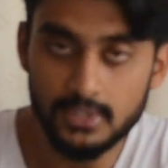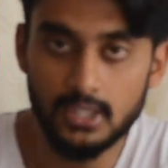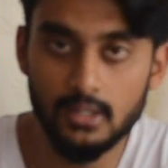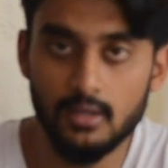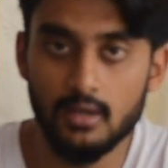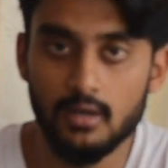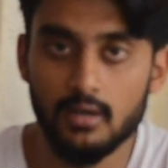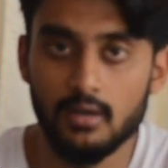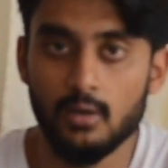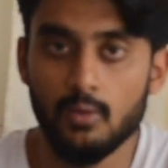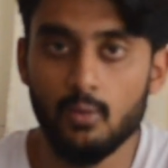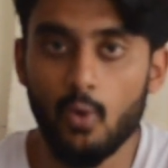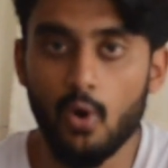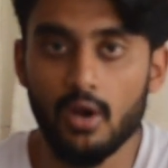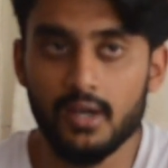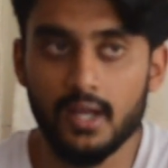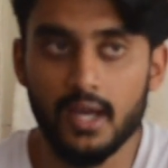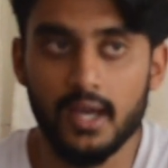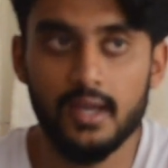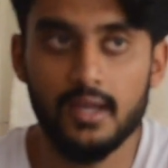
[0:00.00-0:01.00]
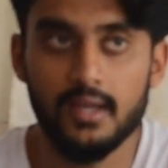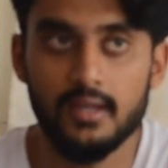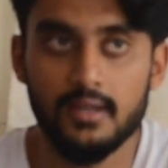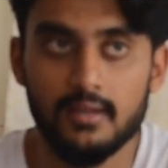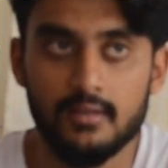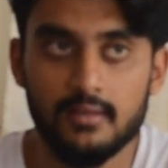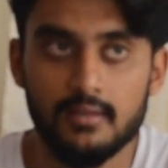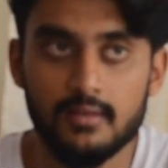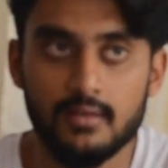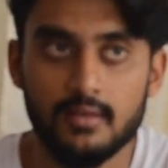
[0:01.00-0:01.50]
uh, what
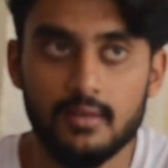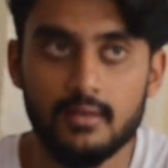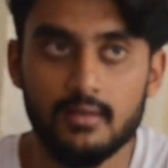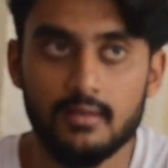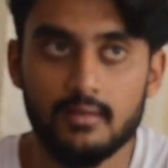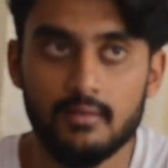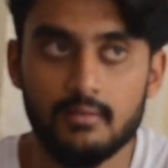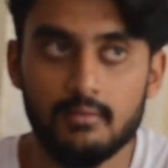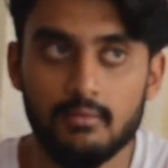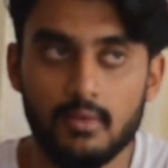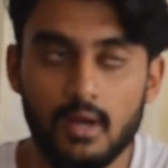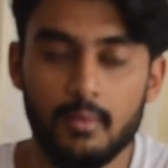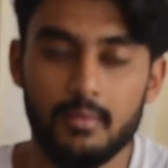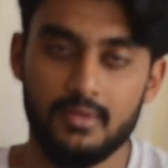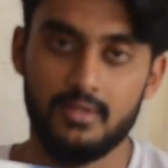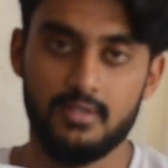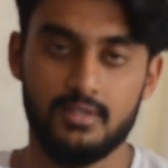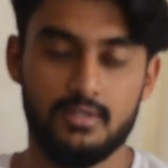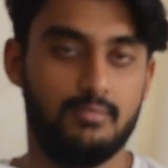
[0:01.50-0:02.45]
I I mean this